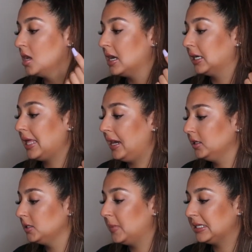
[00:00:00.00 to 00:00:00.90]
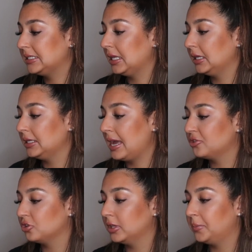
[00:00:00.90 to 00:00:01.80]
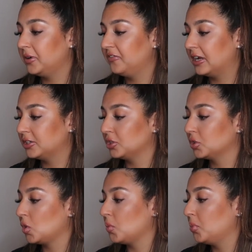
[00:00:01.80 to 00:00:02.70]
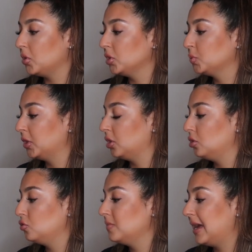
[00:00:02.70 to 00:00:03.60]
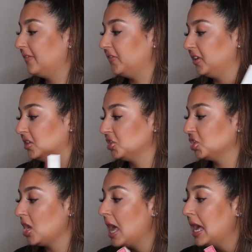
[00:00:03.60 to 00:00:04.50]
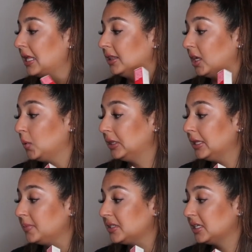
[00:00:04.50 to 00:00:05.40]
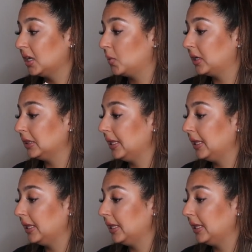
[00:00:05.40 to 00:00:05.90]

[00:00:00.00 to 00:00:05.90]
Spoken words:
Clarins best-selling natural lip perfectors go bold with a new matte finish. A liquid lipstick with a